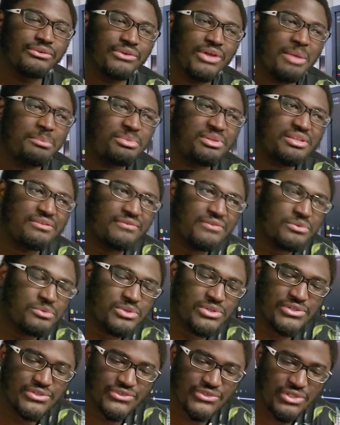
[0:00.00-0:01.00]
I believe it
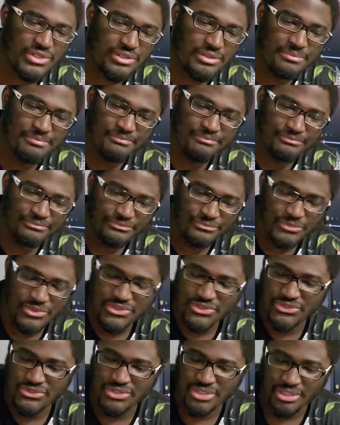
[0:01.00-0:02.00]
was
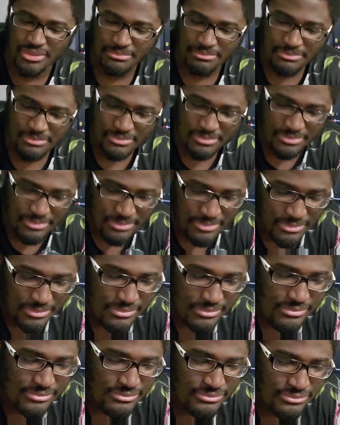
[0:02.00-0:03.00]
what's his name?
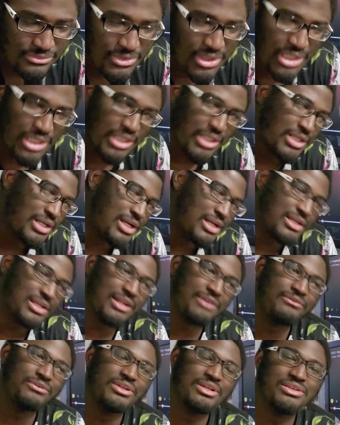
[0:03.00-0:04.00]
How can I
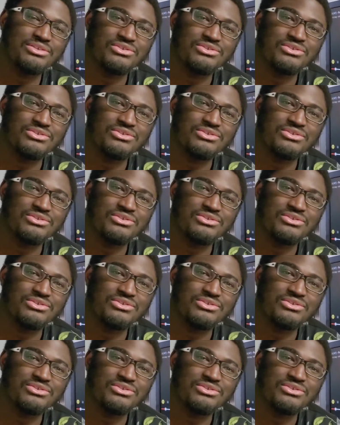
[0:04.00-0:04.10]
forget